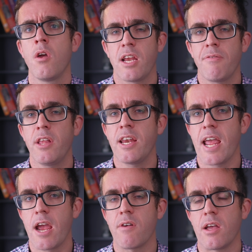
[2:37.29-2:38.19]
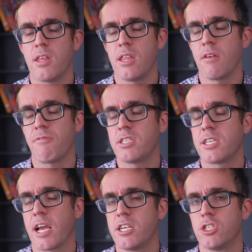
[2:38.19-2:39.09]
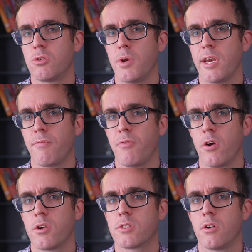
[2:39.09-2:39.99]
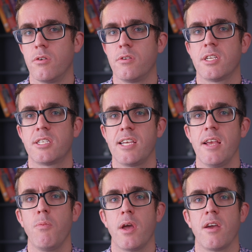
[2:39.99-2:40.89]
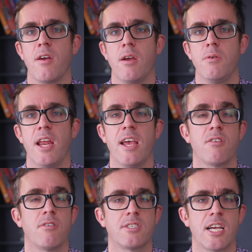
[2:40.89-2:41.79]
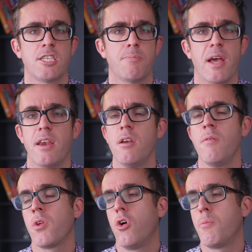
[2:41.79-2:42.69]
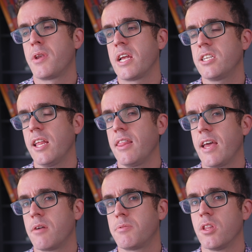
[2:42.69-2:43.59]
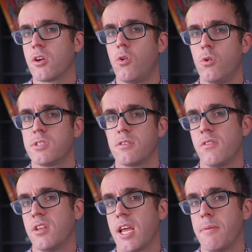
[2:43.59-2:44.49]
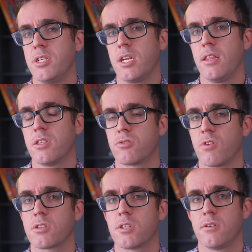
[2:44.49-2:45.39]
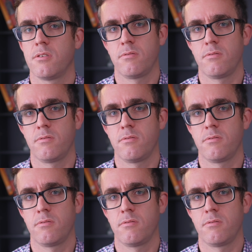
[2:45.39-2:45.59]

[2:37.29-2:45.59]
Definitely an area that the investigations will need to focus on to see whether it either exacerbated or potentially led up to the causes of the damage in the structure.